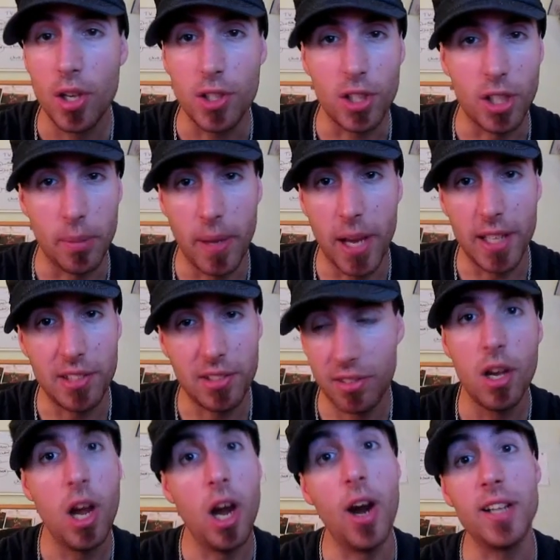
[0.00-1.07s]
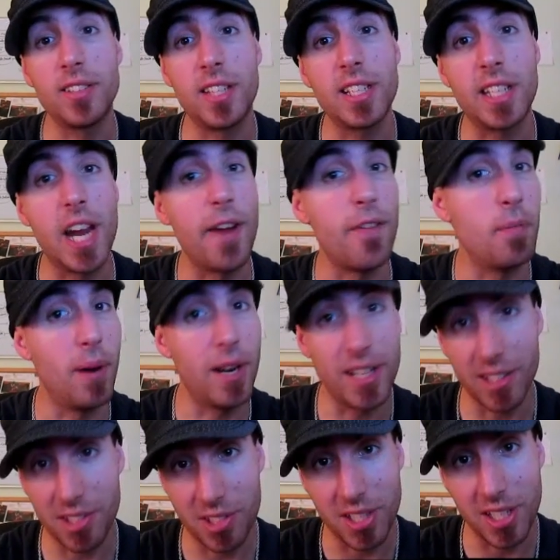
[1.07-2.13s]
You're the best. Alright, take care everybody.
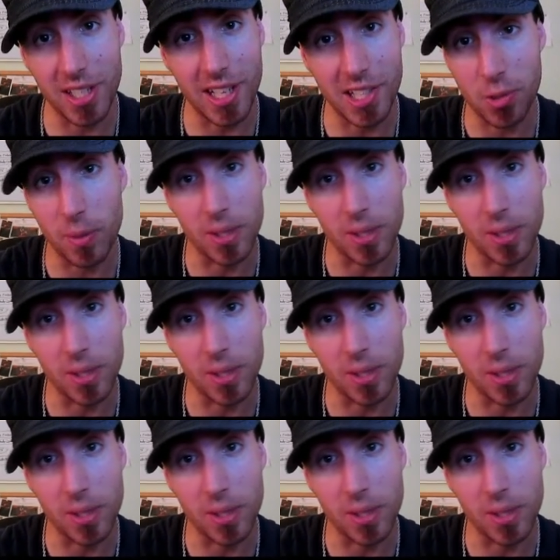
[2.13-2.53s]
I'll see you next